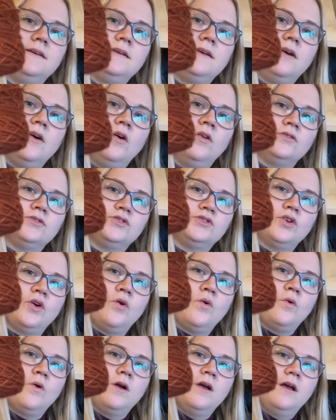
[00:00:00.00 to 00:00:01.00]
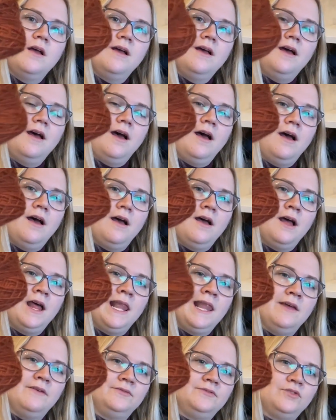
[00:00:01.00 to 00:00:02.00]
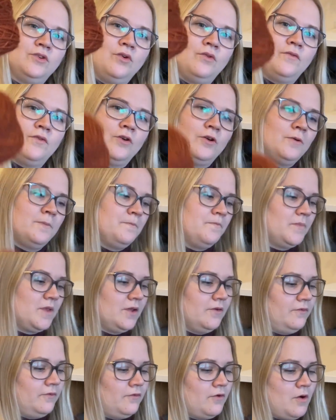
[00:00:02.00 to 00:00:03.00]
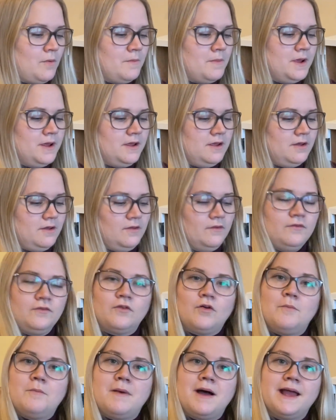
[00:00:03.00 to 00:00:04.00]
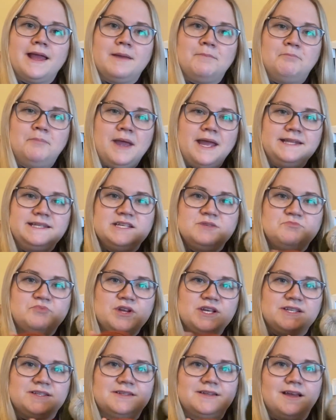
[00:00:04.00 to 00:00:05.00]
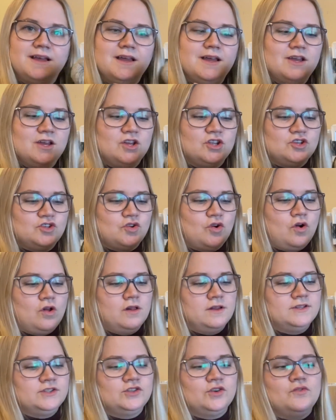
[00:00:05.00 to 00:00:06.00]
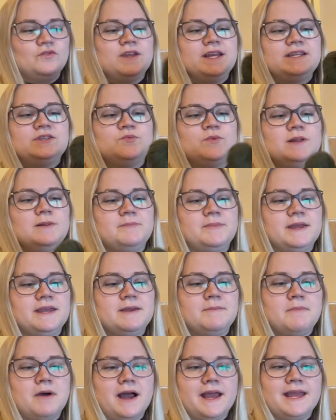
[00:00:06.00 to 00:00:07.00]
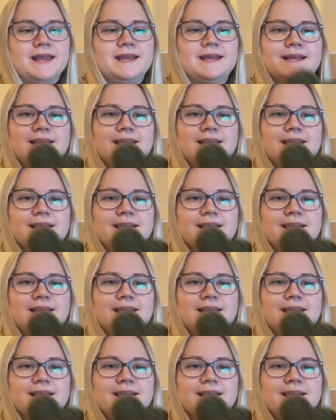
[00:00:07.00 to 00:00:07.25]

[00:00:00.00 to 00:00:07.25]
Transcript: also a leftover from my painting bricks shawl. So these will be my